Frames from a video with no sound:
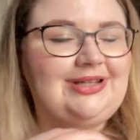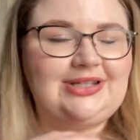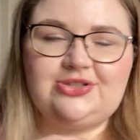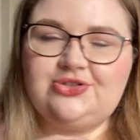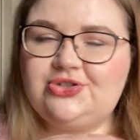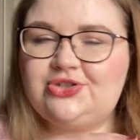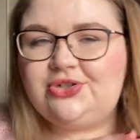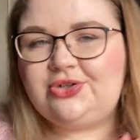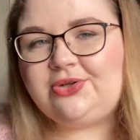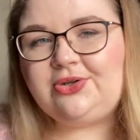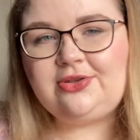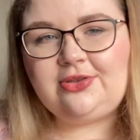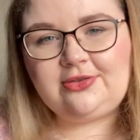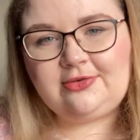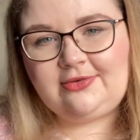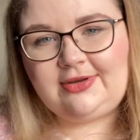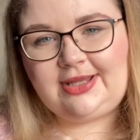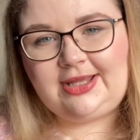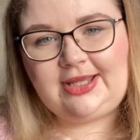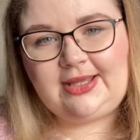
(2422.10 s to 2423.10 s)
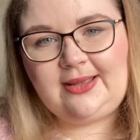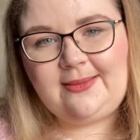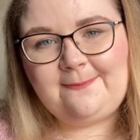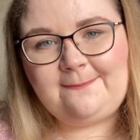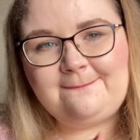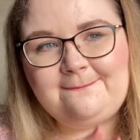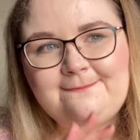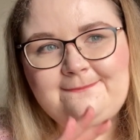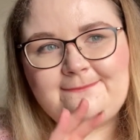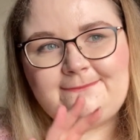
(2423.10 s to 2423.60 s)
like two or three
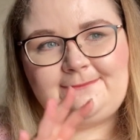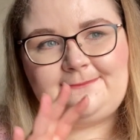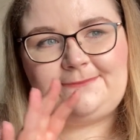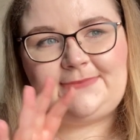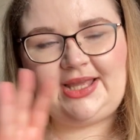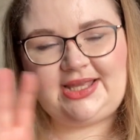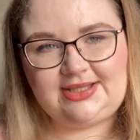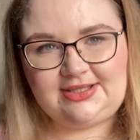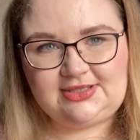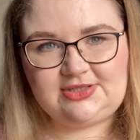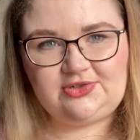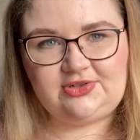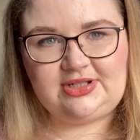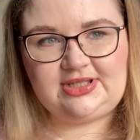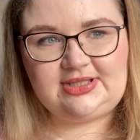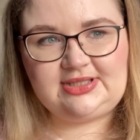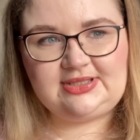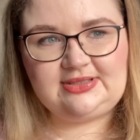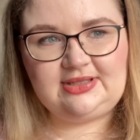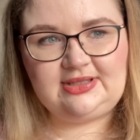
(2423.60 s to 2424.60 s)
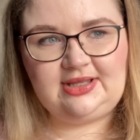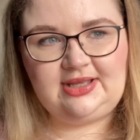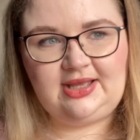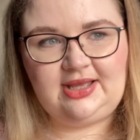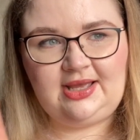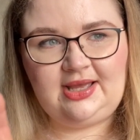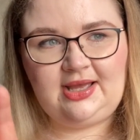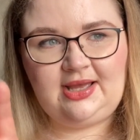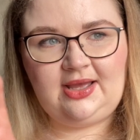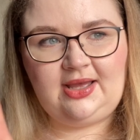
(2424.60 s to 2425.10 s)
pastries
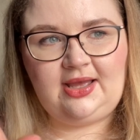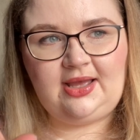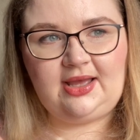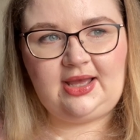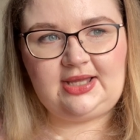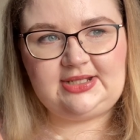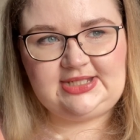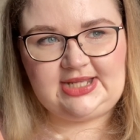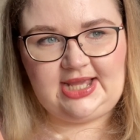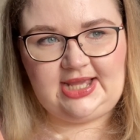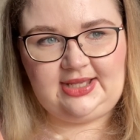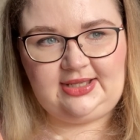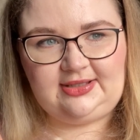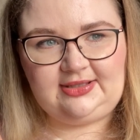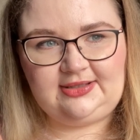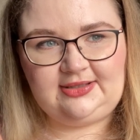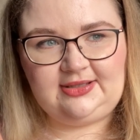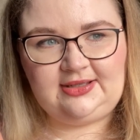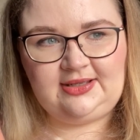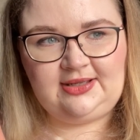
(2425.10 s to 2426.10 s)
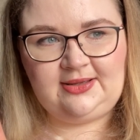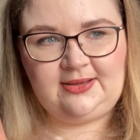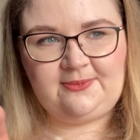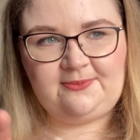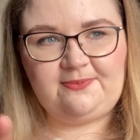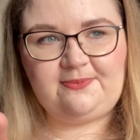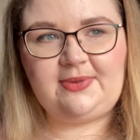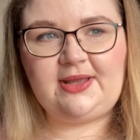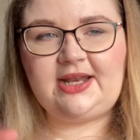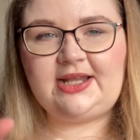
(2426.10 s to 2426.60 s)
a day,
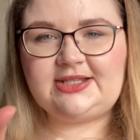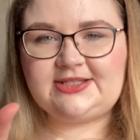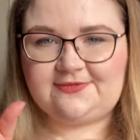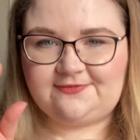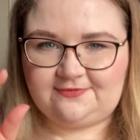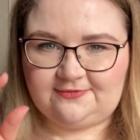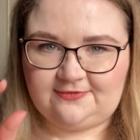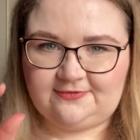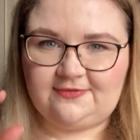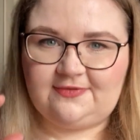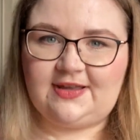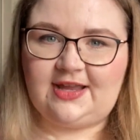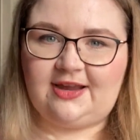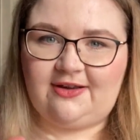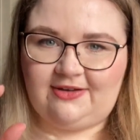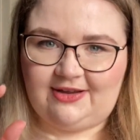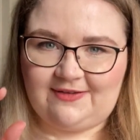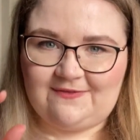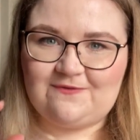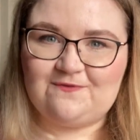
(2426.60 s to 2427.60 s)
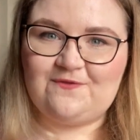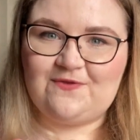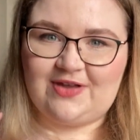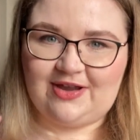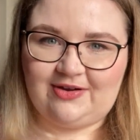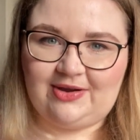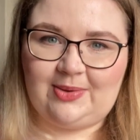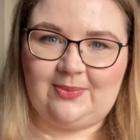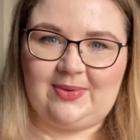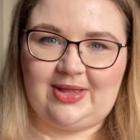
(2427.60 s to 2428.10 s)
but it's very,
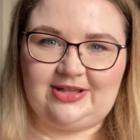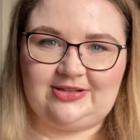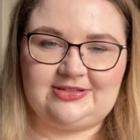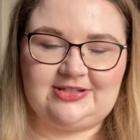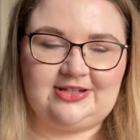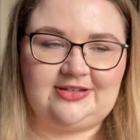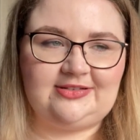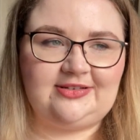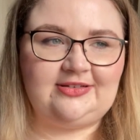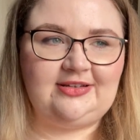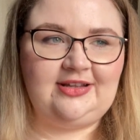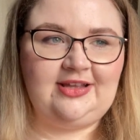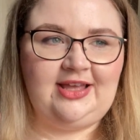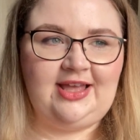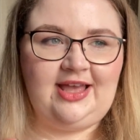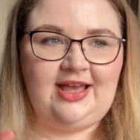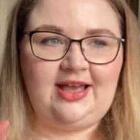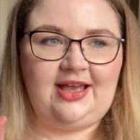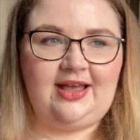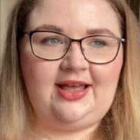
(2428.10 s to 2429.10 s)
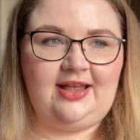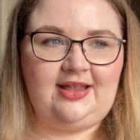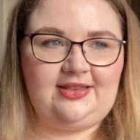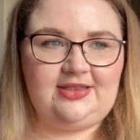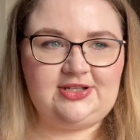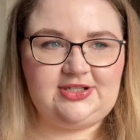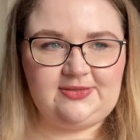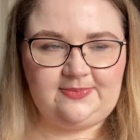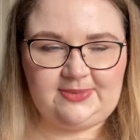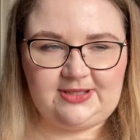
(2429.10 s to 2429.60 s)
very well done.
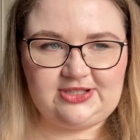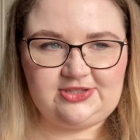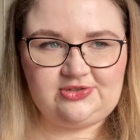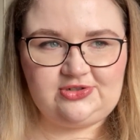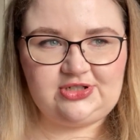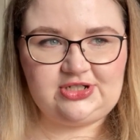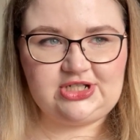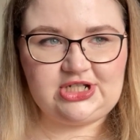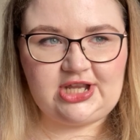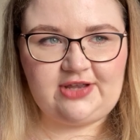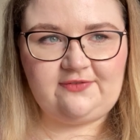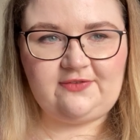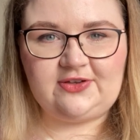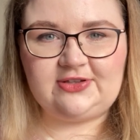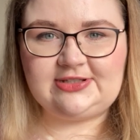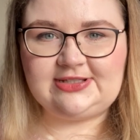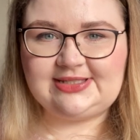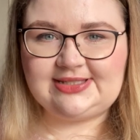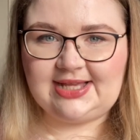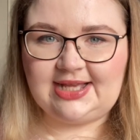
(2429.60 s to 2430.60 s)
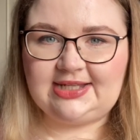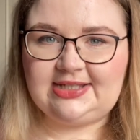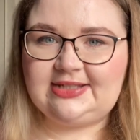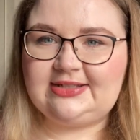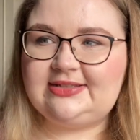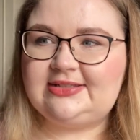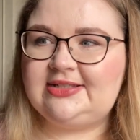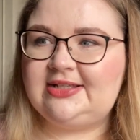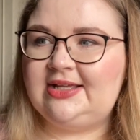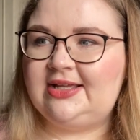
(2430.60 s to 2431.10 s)
And there's a pastry chef on
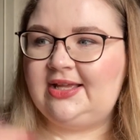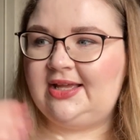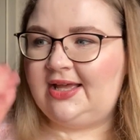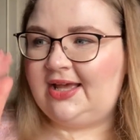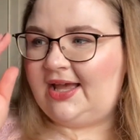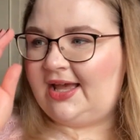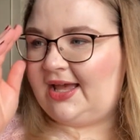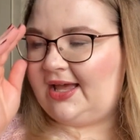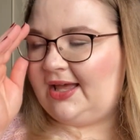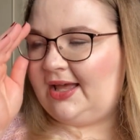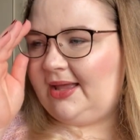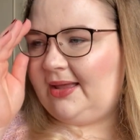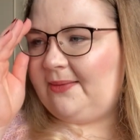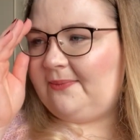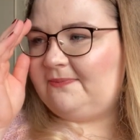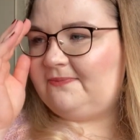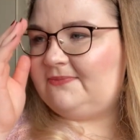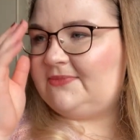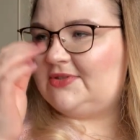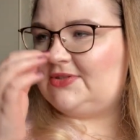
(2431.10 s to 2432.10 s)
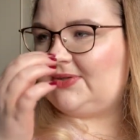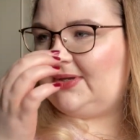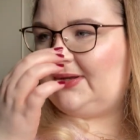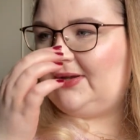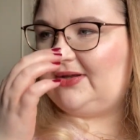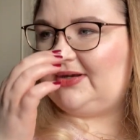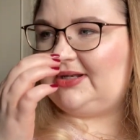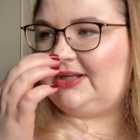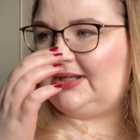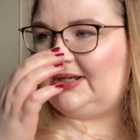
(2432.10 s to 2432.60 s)
site. Um,
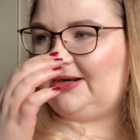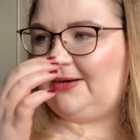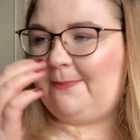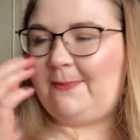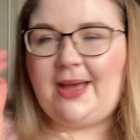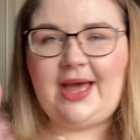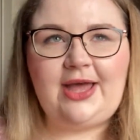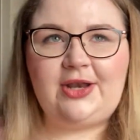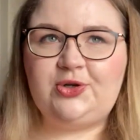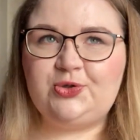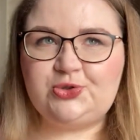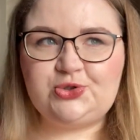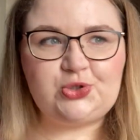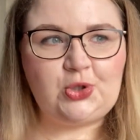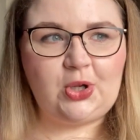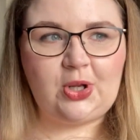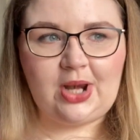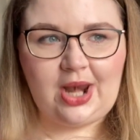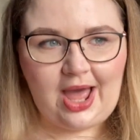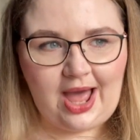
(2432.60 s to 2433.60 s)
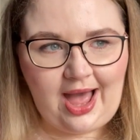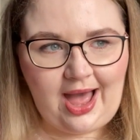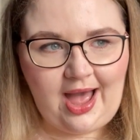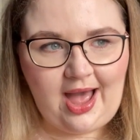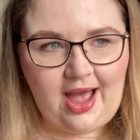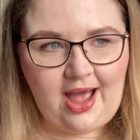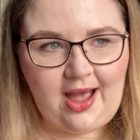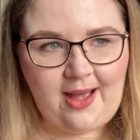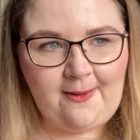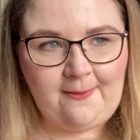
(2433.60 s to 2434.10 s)
so I got a little pan au chocolat.
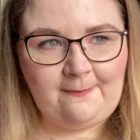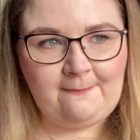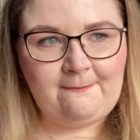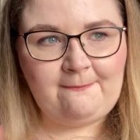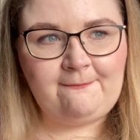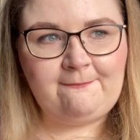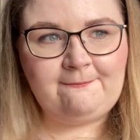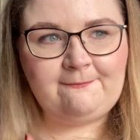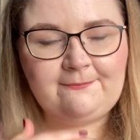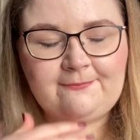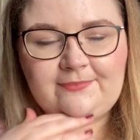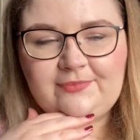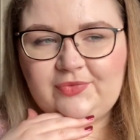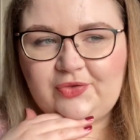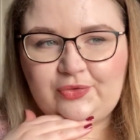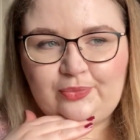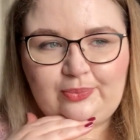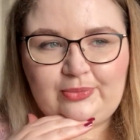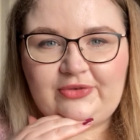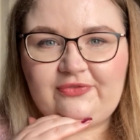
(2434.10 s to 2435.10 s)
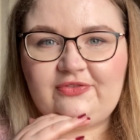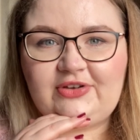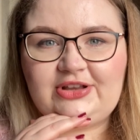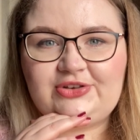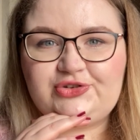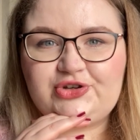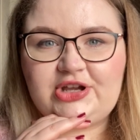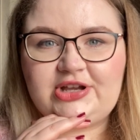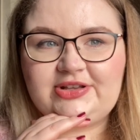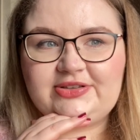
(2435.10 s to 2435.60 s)
It's my
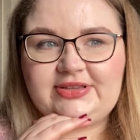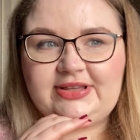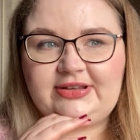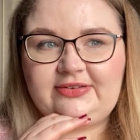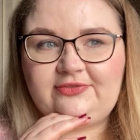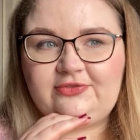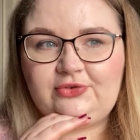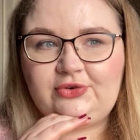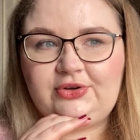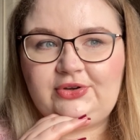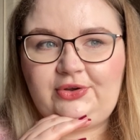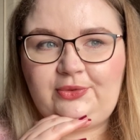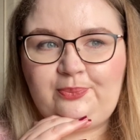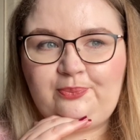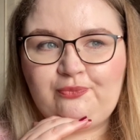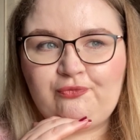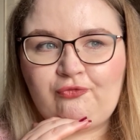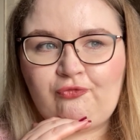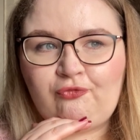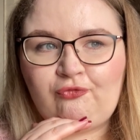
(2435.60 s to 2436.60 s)
French accent for you